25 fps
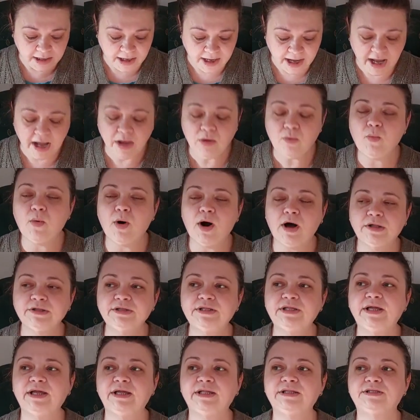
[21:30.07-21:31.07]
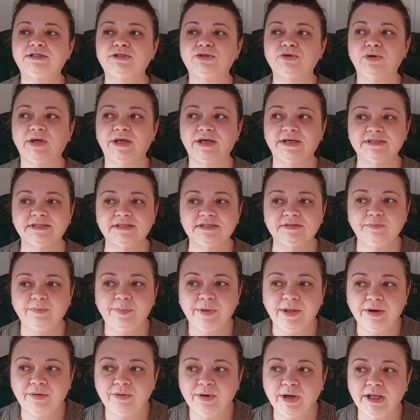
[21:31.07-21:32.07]
I wanted to
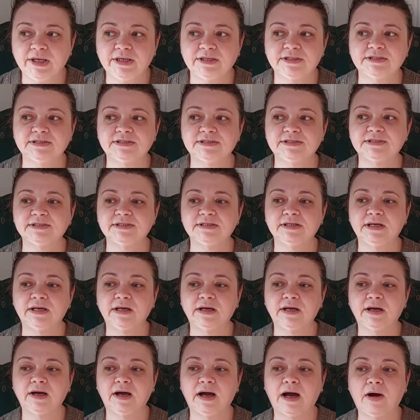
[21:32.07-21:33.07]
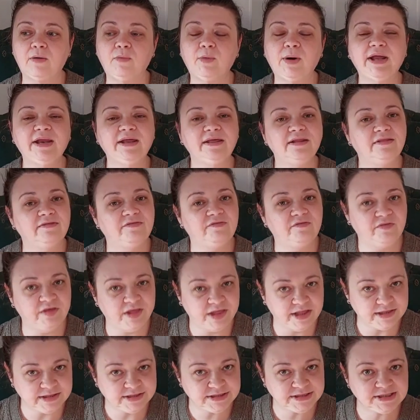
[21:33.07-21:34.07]
experience what it
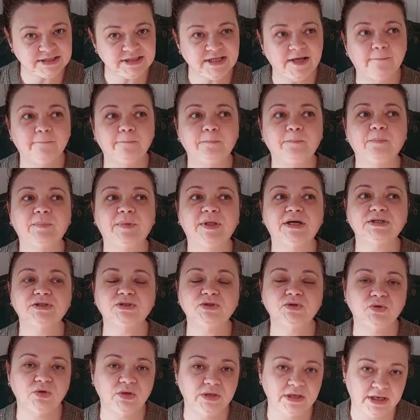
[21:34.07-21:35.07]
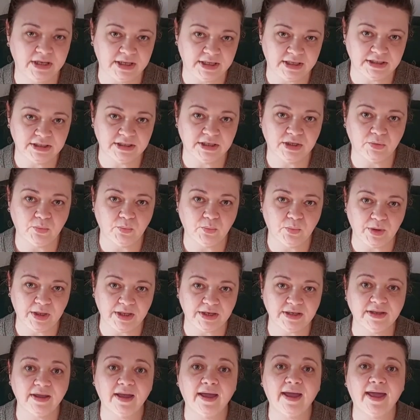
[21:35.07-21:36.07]
feels to knit
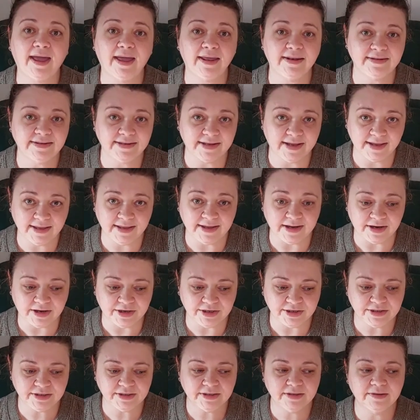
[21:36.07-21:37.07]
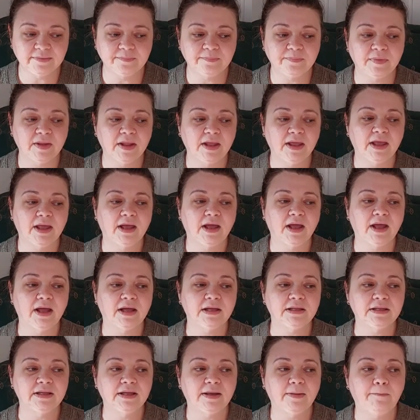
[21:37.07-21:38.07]
with henna yarn
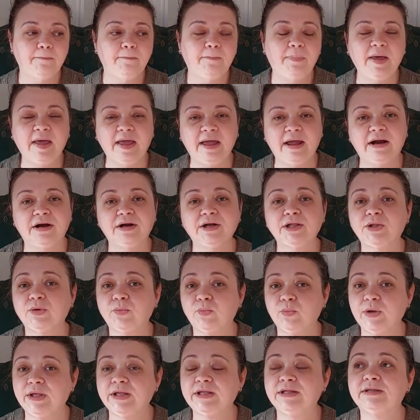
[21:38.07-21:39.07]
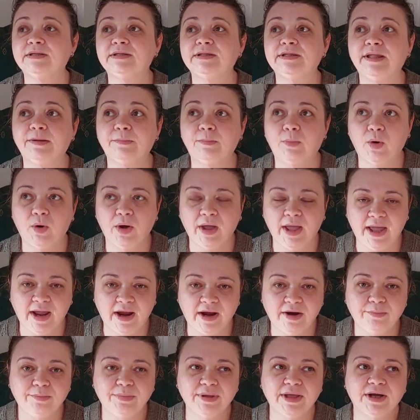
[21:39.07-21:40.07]
paired with the
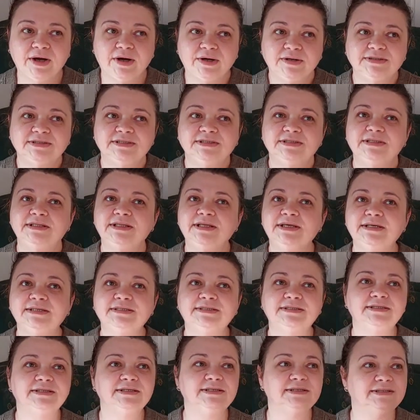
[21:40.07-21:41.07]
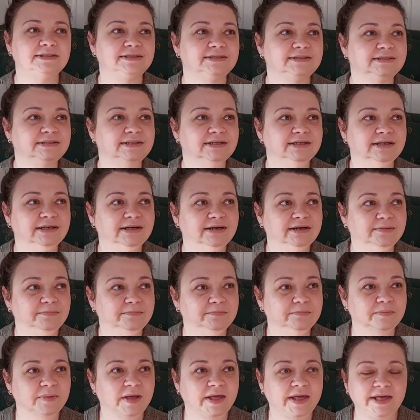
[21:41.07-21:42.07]
mohair, because this is the
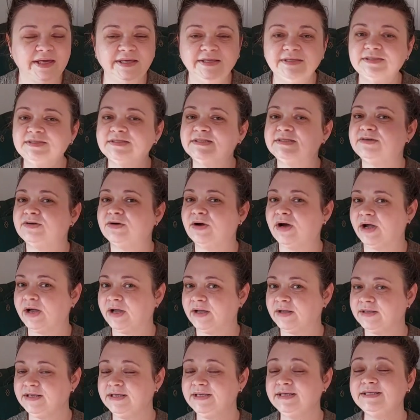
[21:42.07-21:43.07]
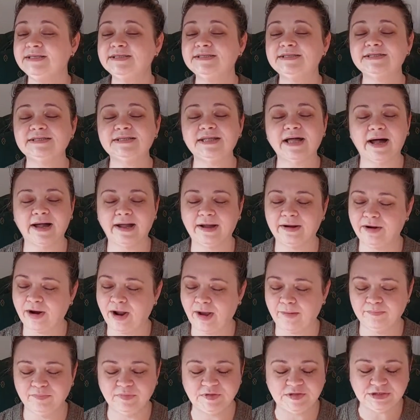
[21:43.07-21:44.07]

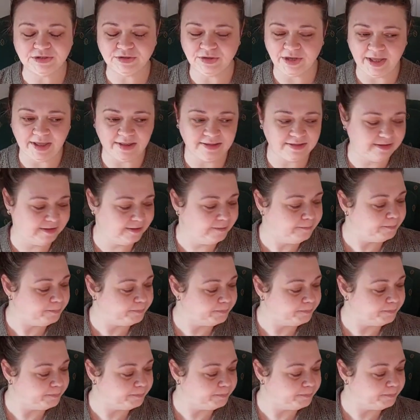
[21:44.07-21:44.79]
Instagram trend.